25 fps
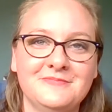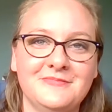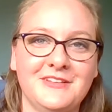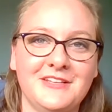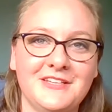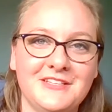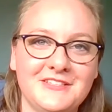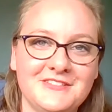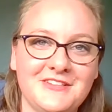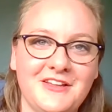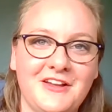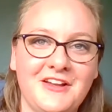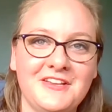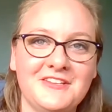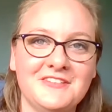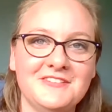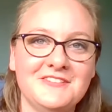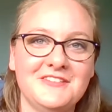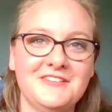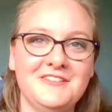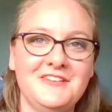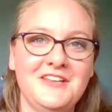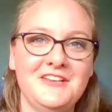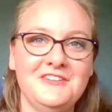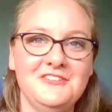like science
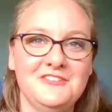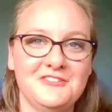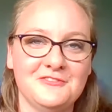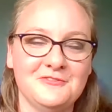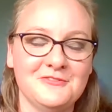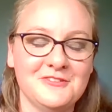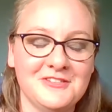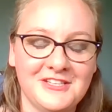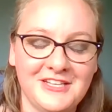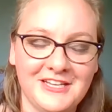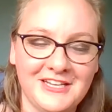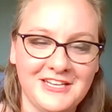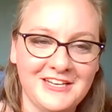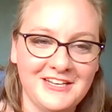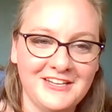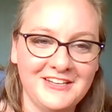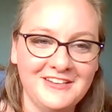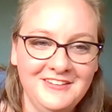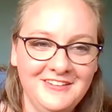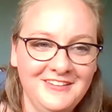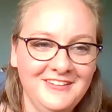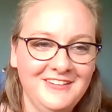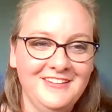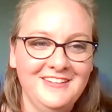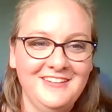and nature
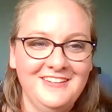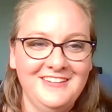related.